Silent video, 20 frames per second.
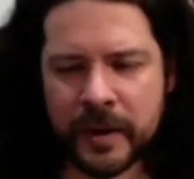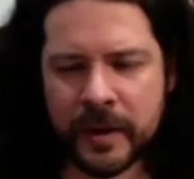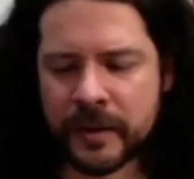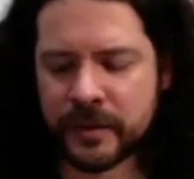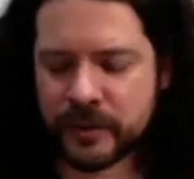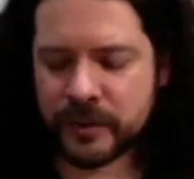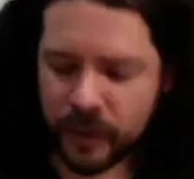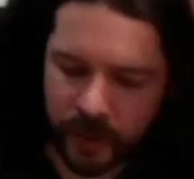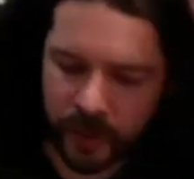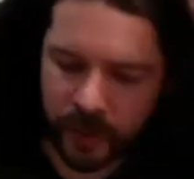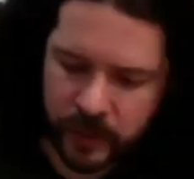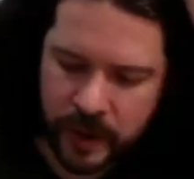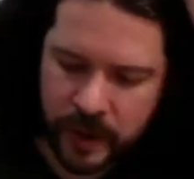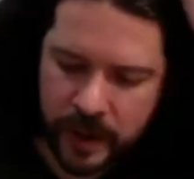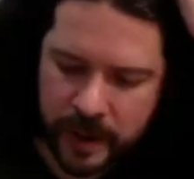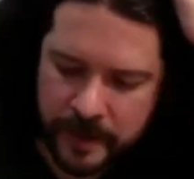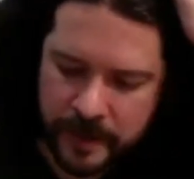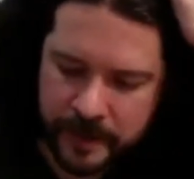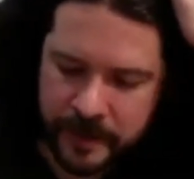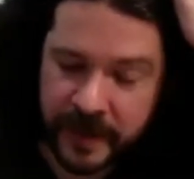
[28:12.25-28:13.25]
So
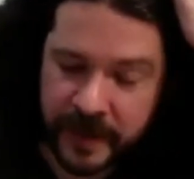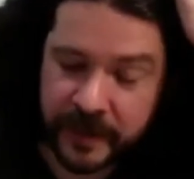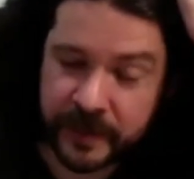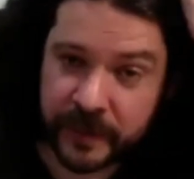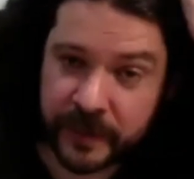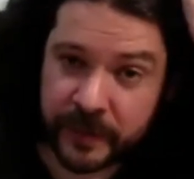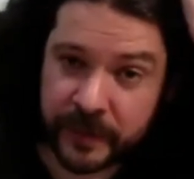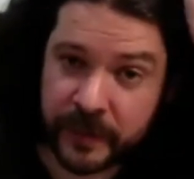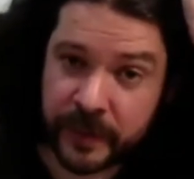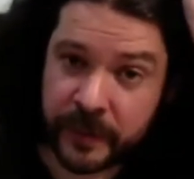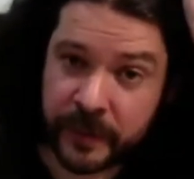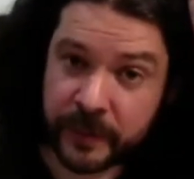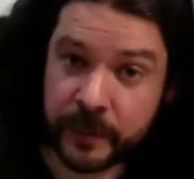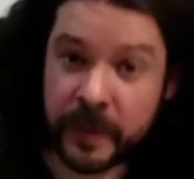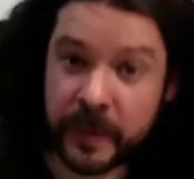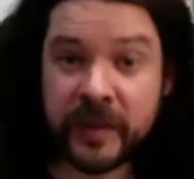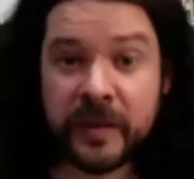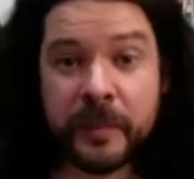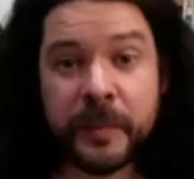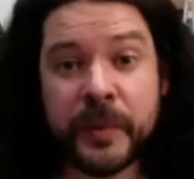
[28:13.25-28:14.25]
um, it's, it's,
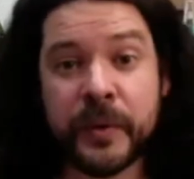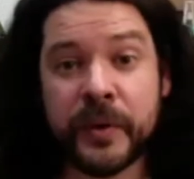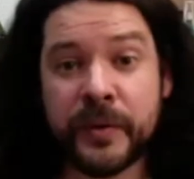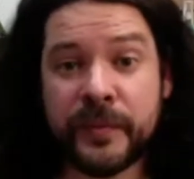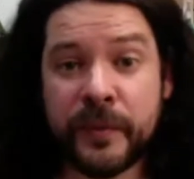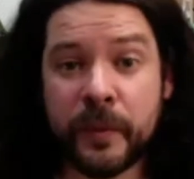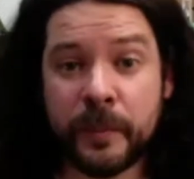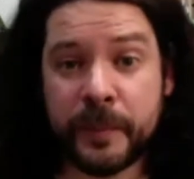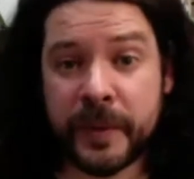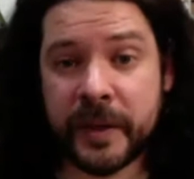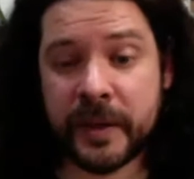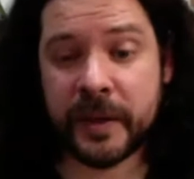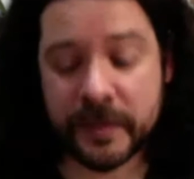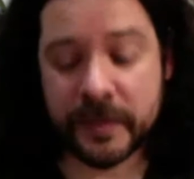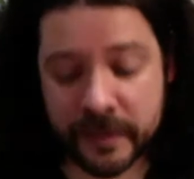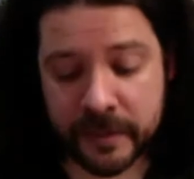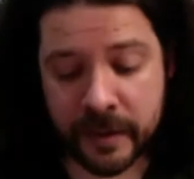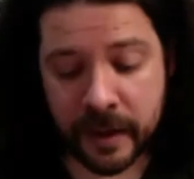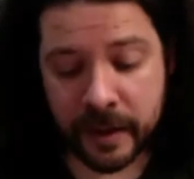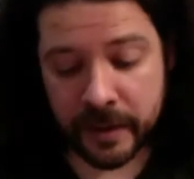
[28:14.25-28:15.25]
it's a beautiful
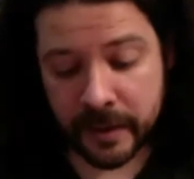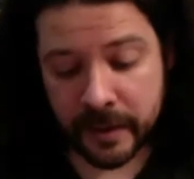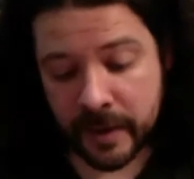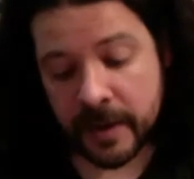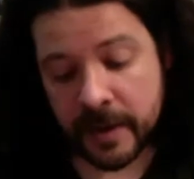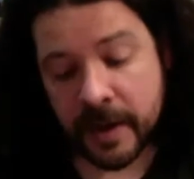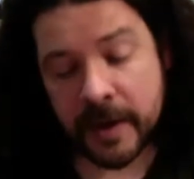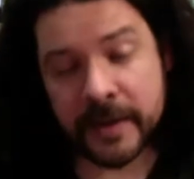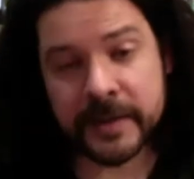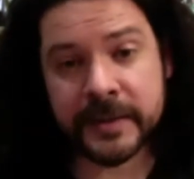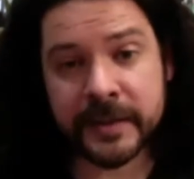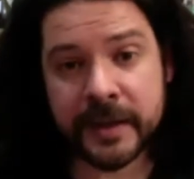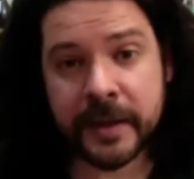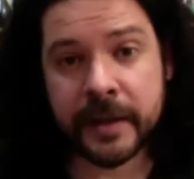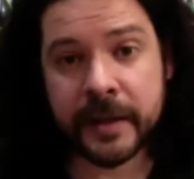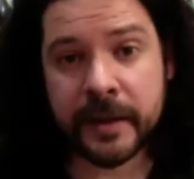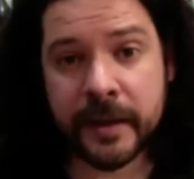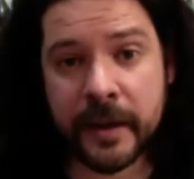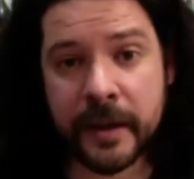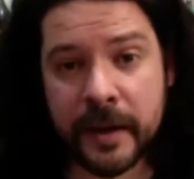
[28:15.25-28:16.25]
piece, I, I gotta
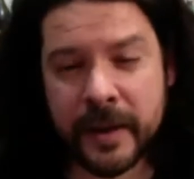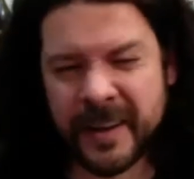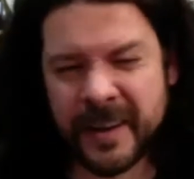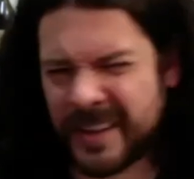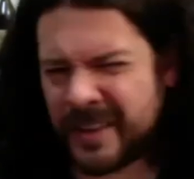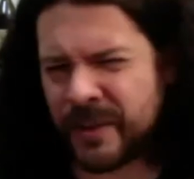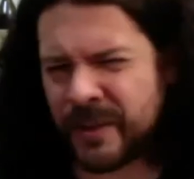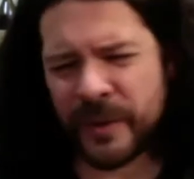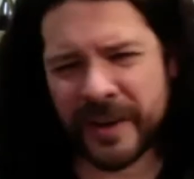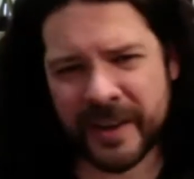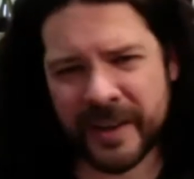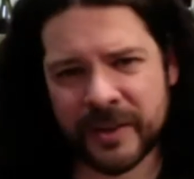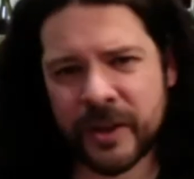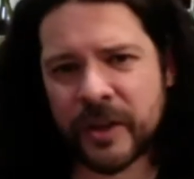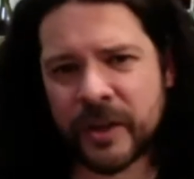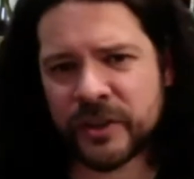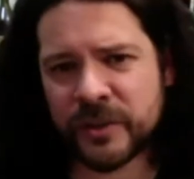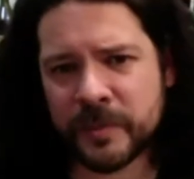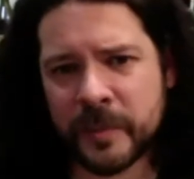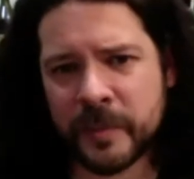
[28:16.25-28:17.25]
say, and it really
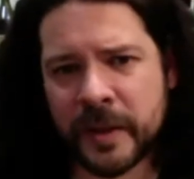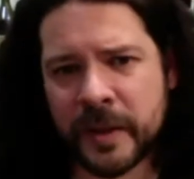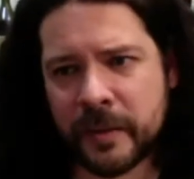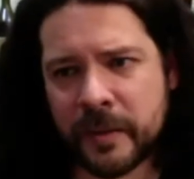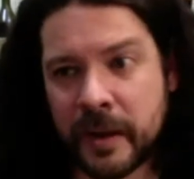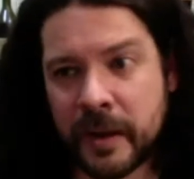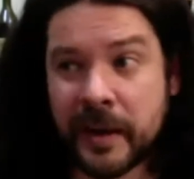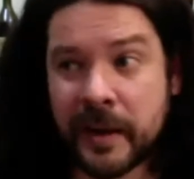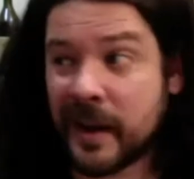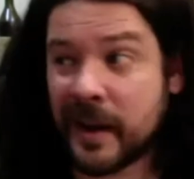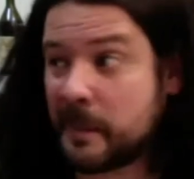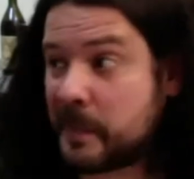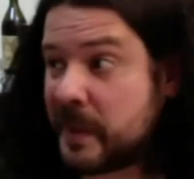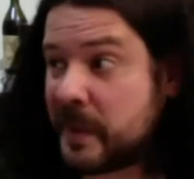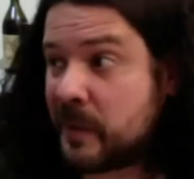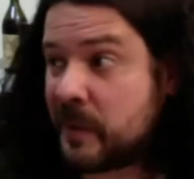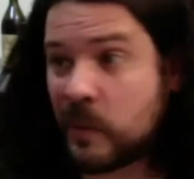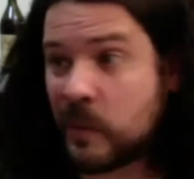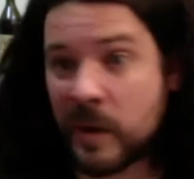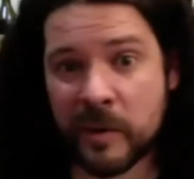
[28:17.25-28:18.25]
touched me. It gotta be
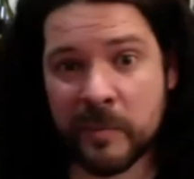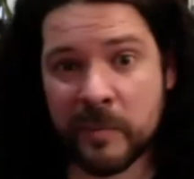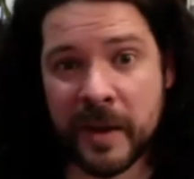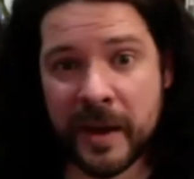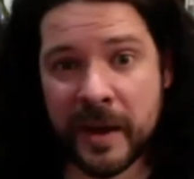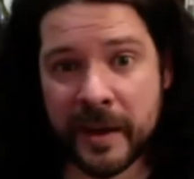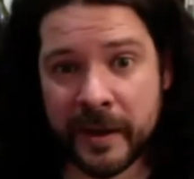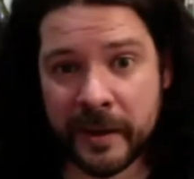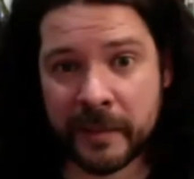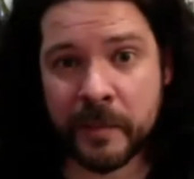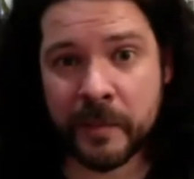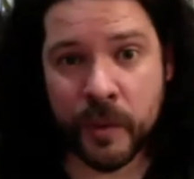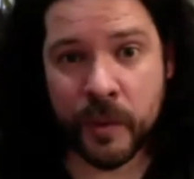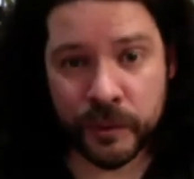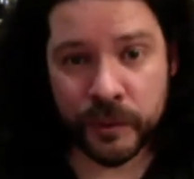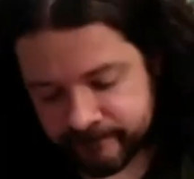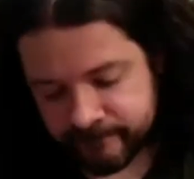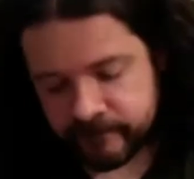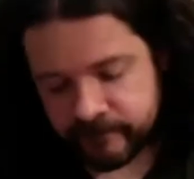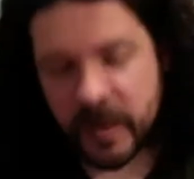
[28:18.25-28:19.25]
one of my
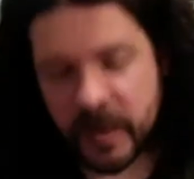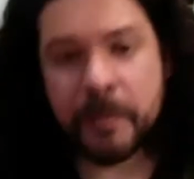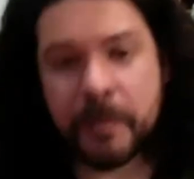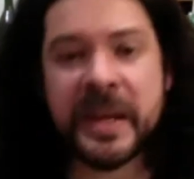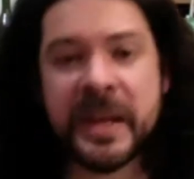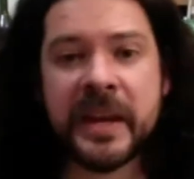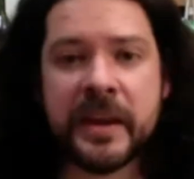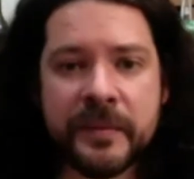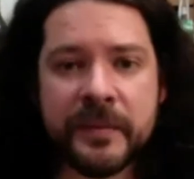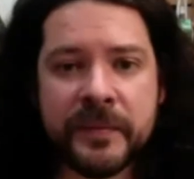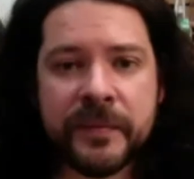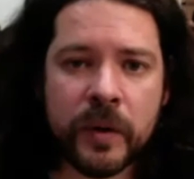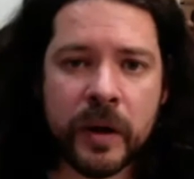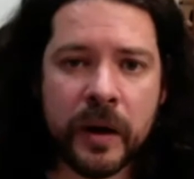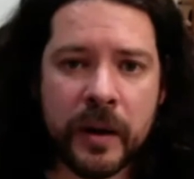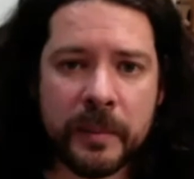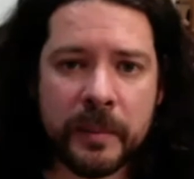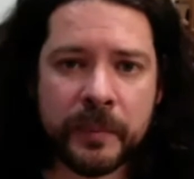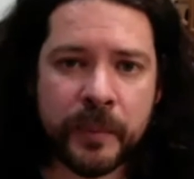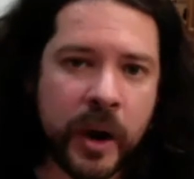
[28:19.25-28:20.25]
most meaningful
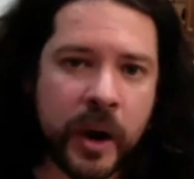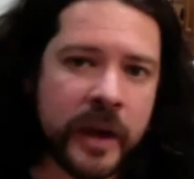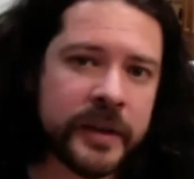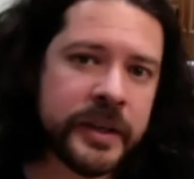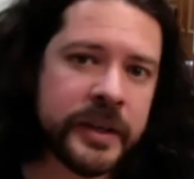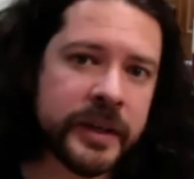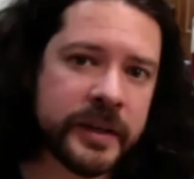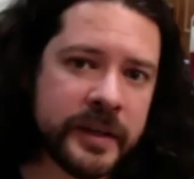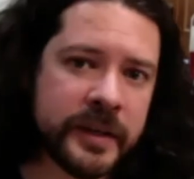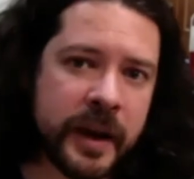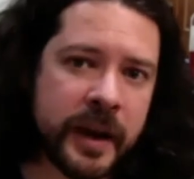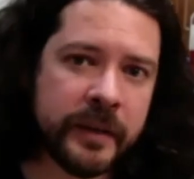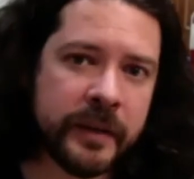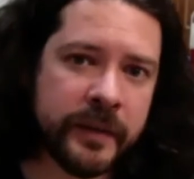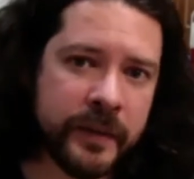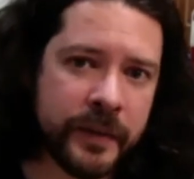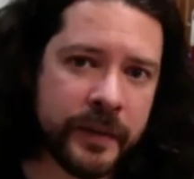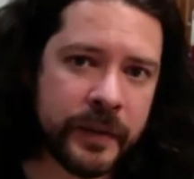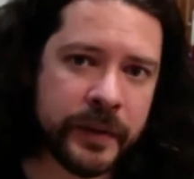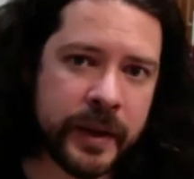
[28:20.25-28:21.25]
uh, projects that I've
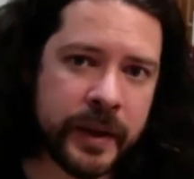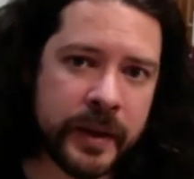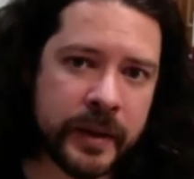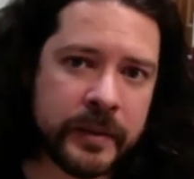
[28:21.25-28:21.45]
ever done.